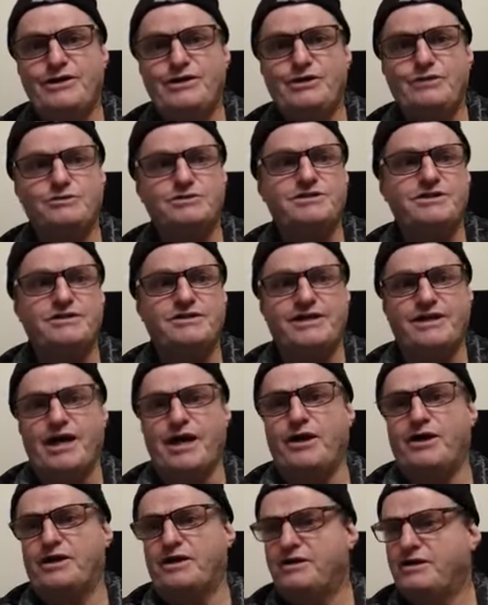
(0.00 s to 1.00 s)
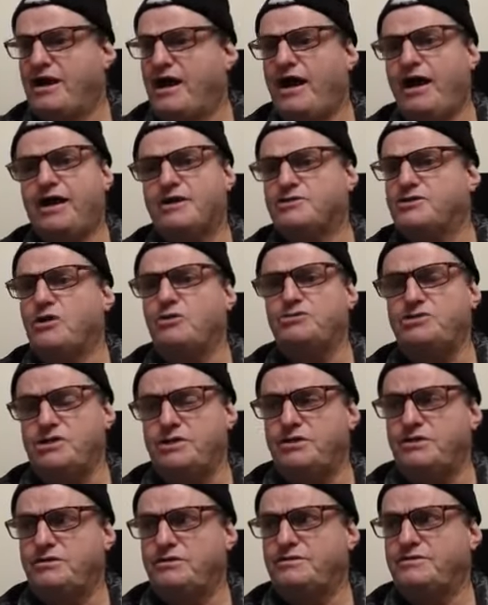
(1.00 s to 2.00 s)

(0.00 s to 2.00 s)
you'll sit there going, Ha, I told you.